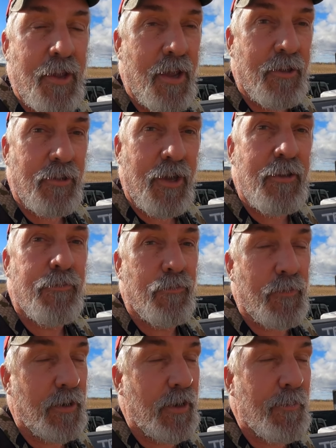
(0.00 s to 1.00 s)
he said he's
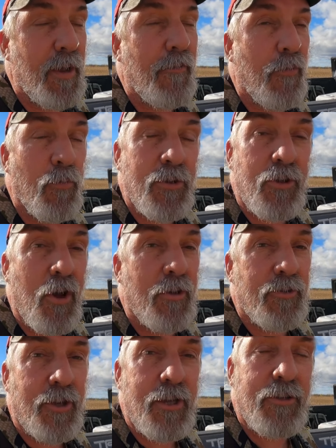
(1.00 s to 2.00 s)
and being from
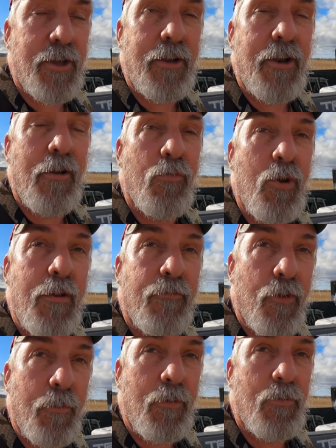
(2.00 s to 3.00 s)
wisconsin he said they'll run
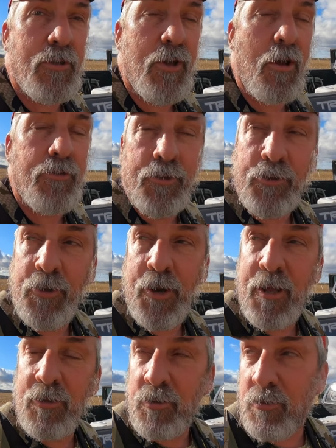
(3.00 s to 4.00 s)
from him in wisconsin doing
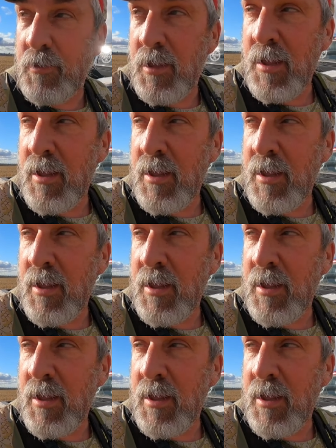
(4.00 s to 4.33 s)
that so